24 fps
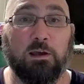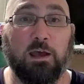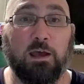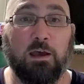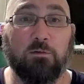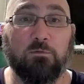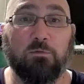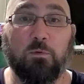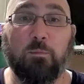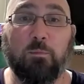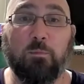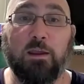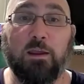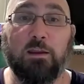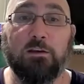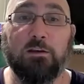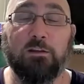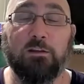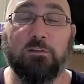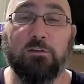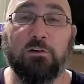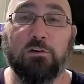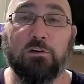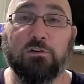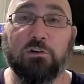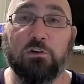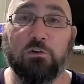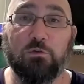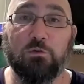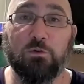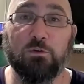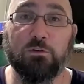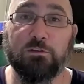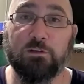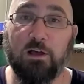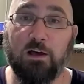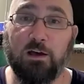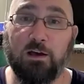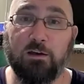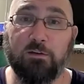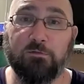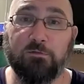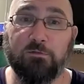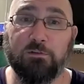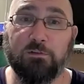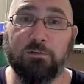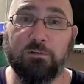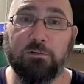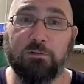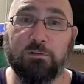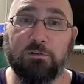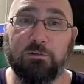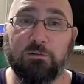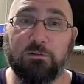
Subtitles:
have remained in their children's lives.